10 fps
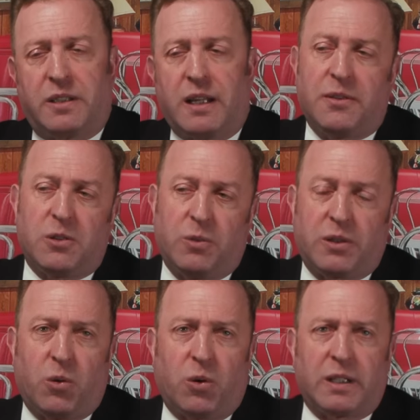Together
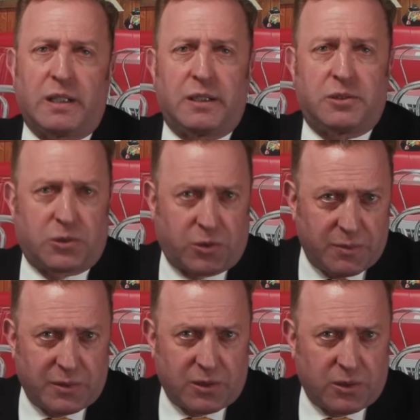with organized
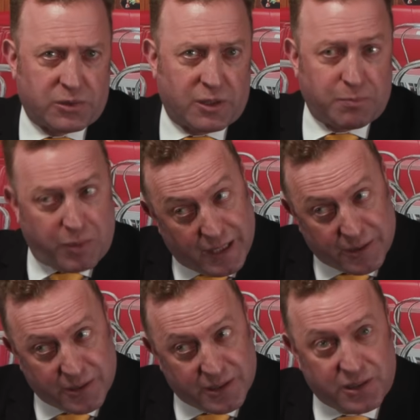criminals and
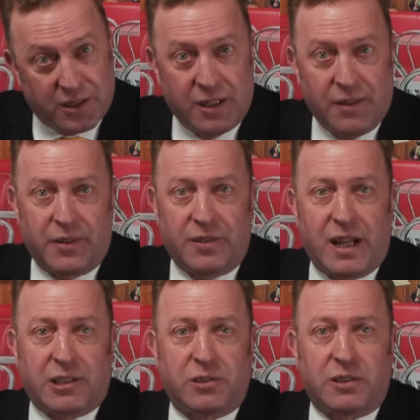pirates, the
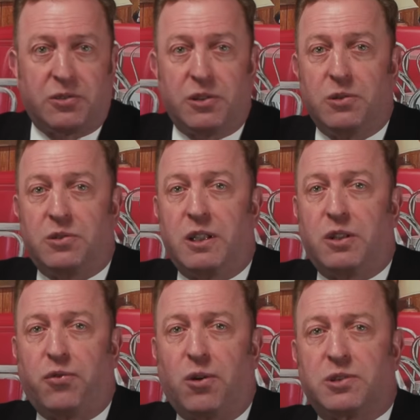nationalists used
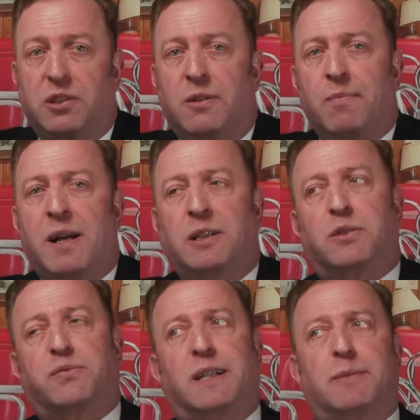these forces
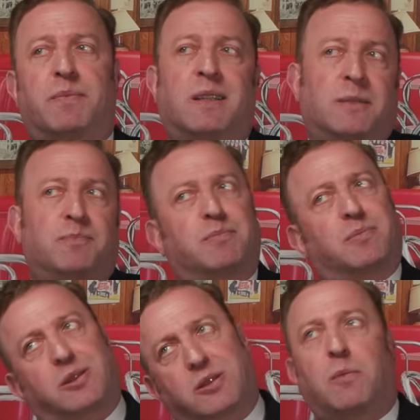to fight
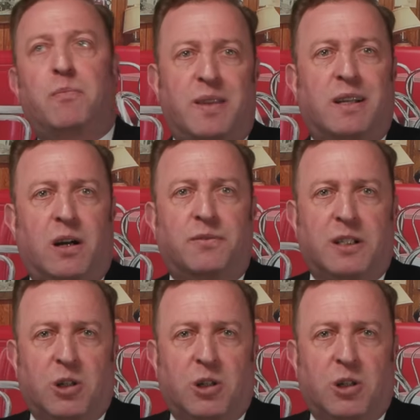something of